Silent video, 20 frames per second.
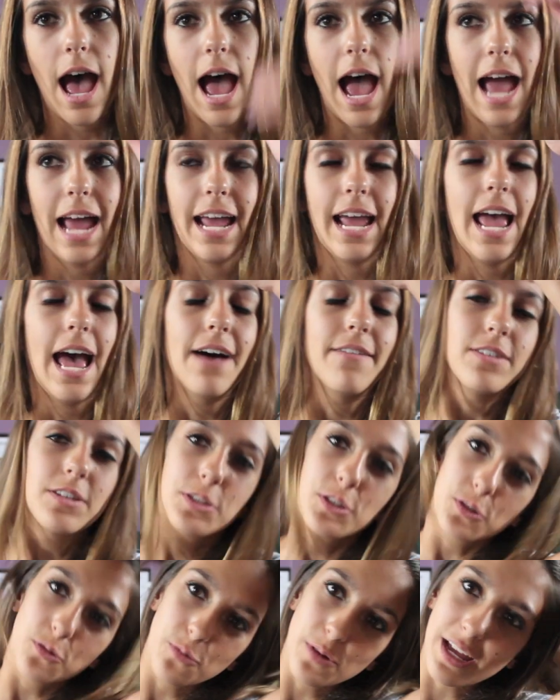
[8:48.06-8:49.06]
I have a
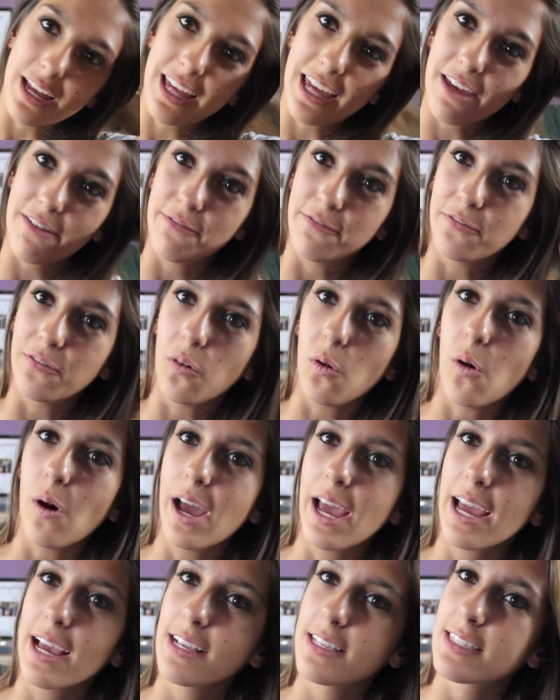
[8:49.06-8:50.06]
squeaky
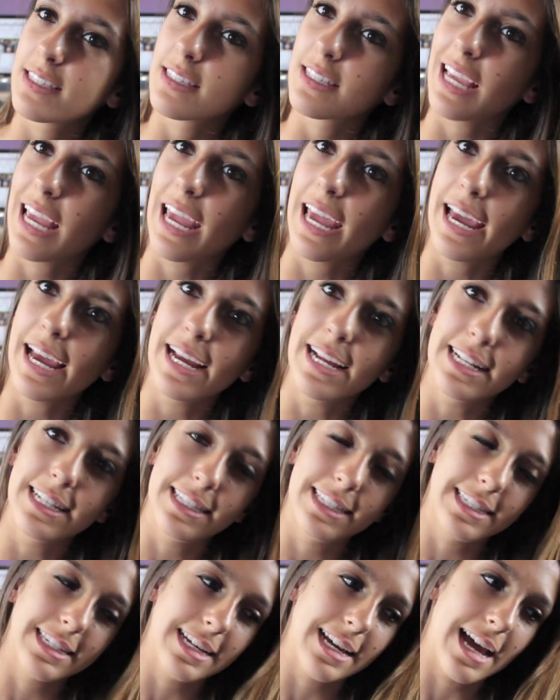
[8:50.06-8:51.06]
voice
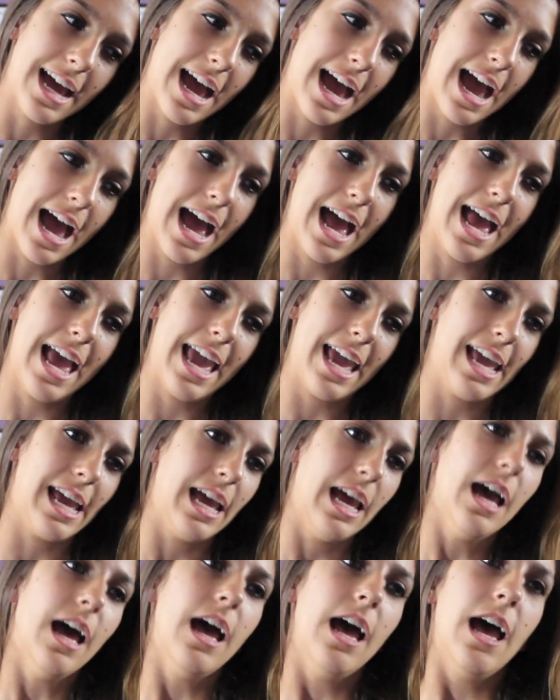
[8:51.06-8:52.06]
and
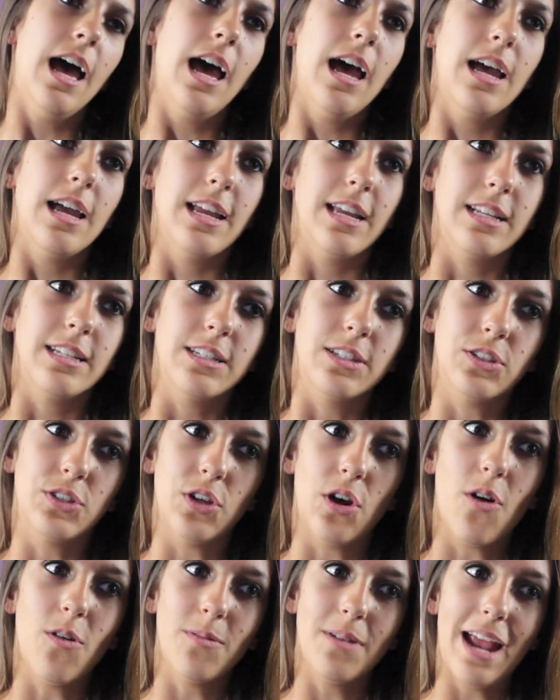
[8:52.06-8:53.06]
I
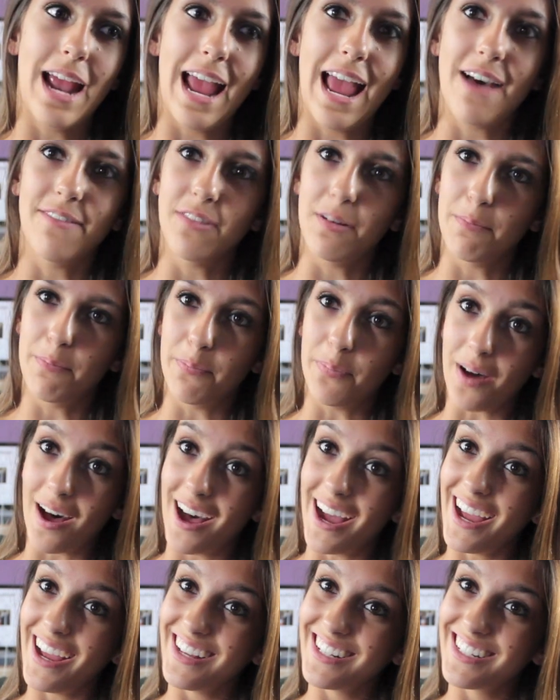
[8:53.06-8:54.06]
don't have a
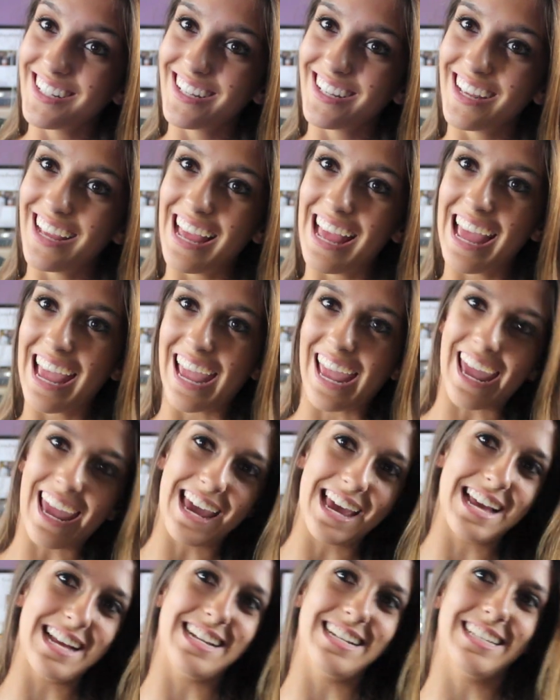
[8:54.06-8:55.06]
butt
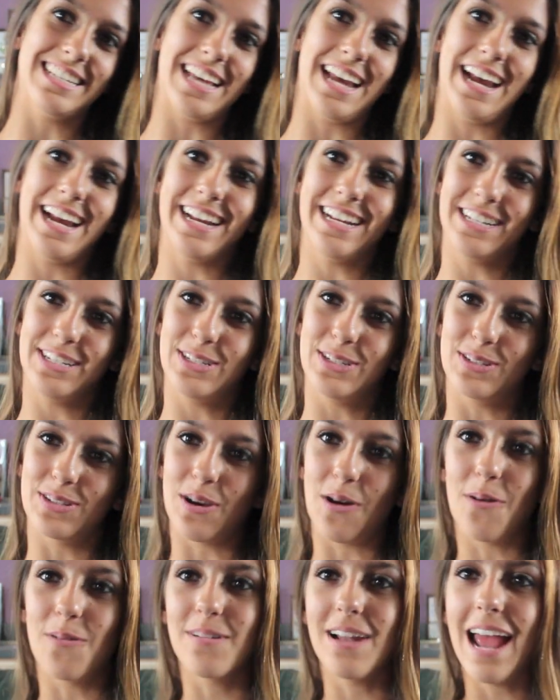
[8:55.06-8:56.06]
and I
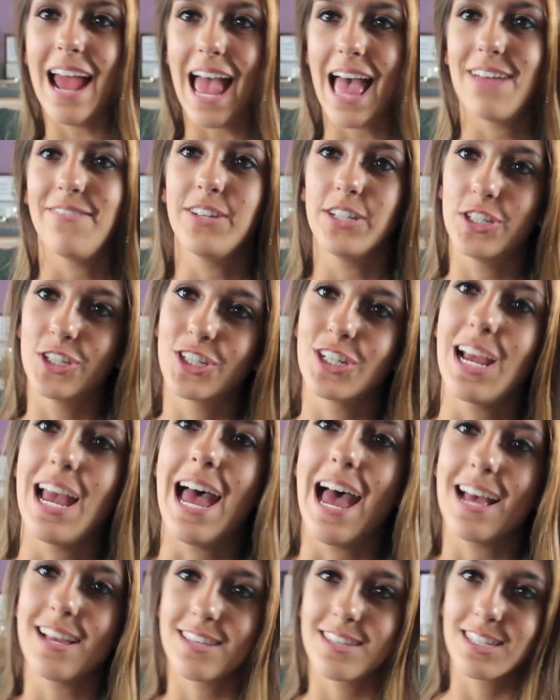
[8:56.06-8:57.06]
don't have a
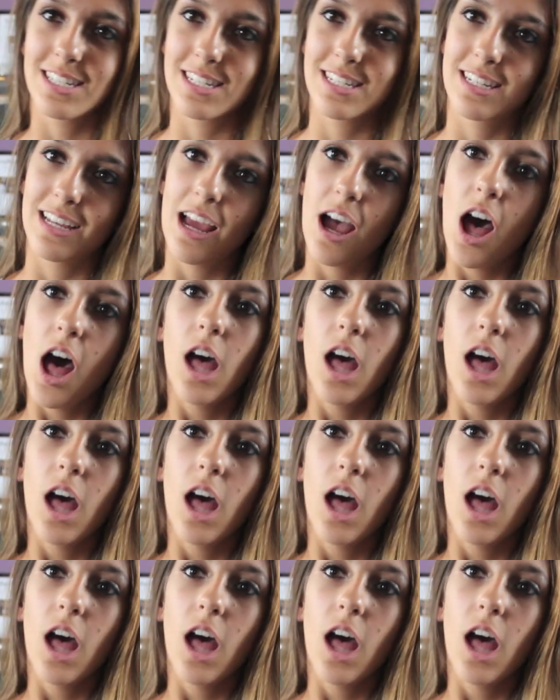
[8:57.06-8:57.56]
chest